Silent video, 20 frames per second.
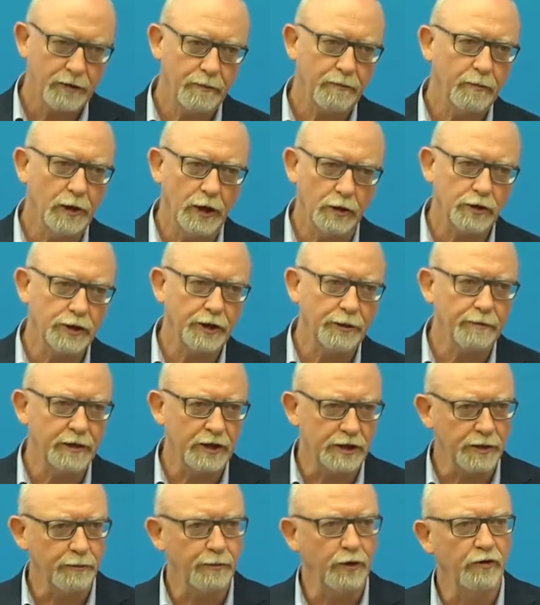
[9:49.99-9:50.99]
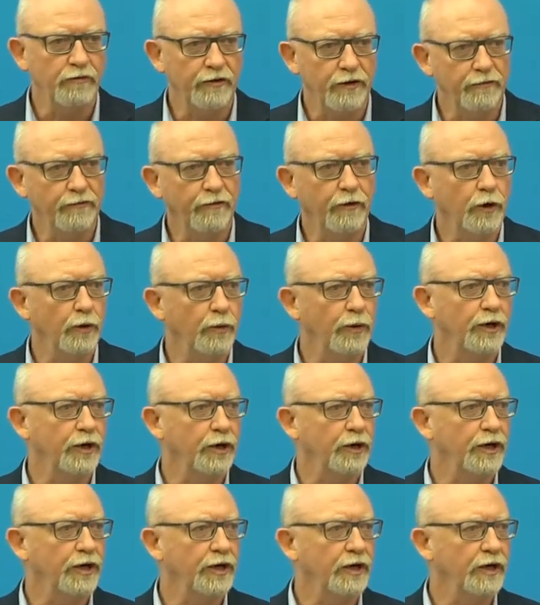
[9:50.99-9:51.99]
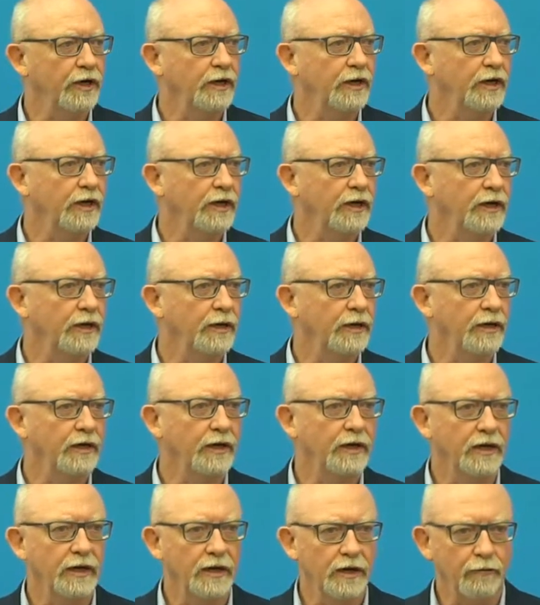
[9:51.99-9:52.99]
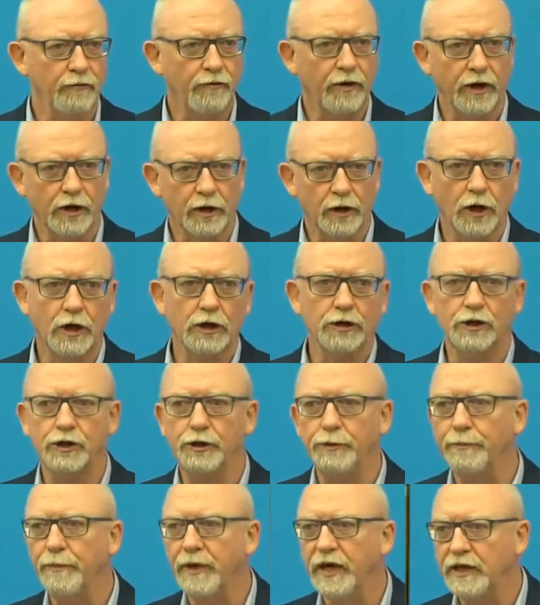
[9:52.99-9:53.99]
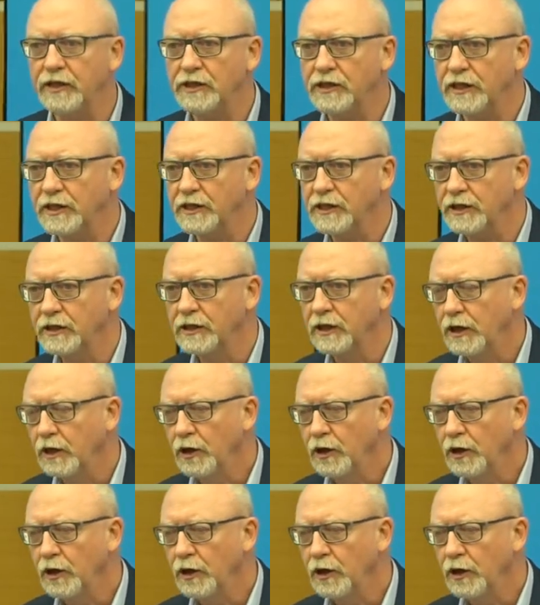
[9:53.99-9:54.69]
Most companies are moving forward on a constant basis.